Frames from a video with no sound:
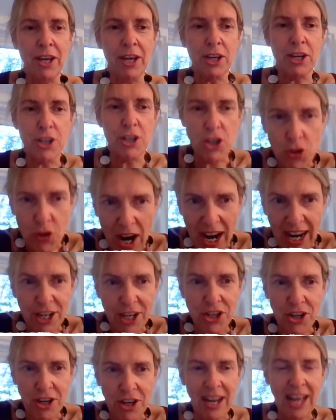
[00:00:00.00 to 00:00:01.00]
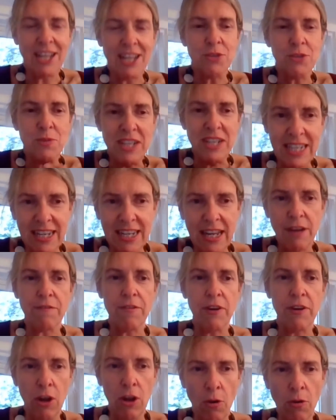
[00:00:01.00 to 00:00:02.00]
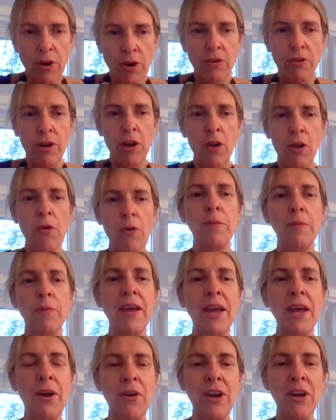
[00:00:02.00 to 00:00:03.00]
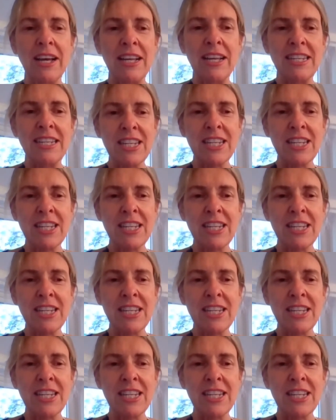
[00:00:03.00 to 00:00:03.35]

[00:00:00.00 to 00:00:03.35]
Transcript: contraction as we sit for longer and longer periods.